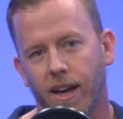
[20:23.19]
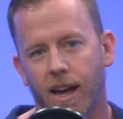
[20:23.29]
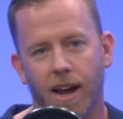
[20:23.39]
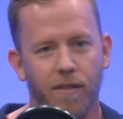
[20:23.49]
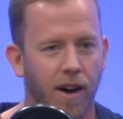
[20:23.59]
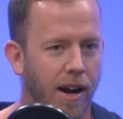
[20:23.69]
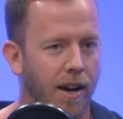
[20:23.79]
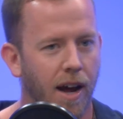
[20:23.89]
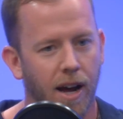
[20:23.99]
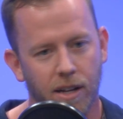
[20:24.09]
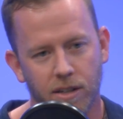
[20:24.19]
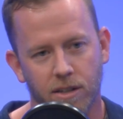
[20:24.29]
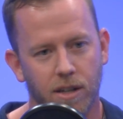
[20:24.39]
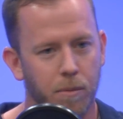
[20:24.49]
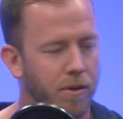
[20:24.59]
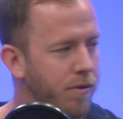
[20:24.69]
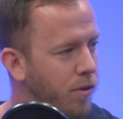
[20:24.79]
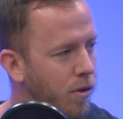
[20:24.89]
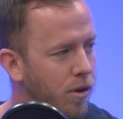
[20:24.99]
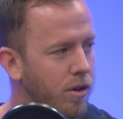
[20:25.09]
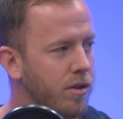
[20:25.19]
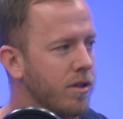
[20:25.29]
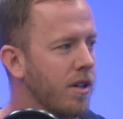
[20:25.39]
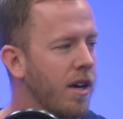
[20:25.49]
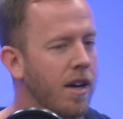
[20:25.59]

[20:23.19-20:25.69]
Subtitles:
I gotta have I-9s, W-4s,